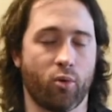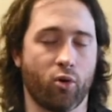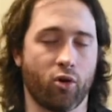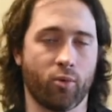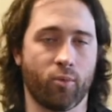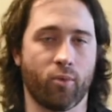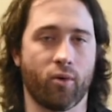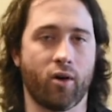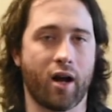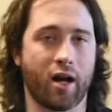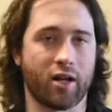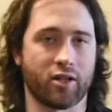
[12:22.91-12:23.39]

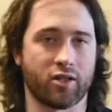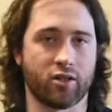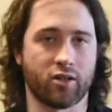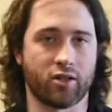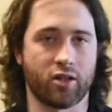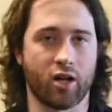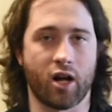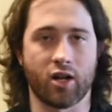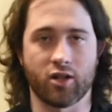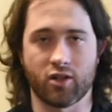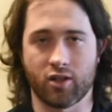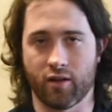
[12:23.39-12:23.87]
portable oxygen
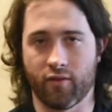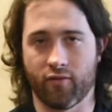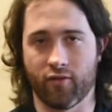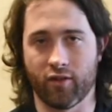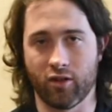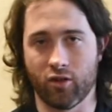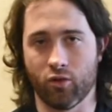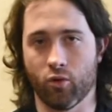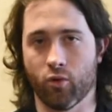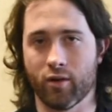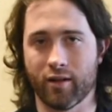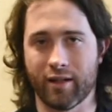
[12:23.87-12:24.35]
concentrator
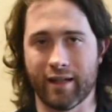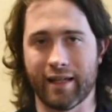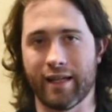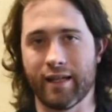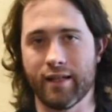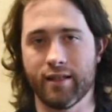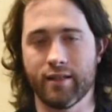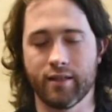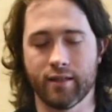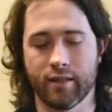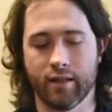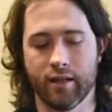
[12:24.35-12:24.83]
for your
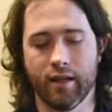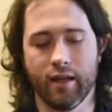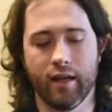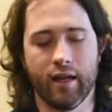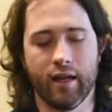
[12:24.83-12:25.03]
needs.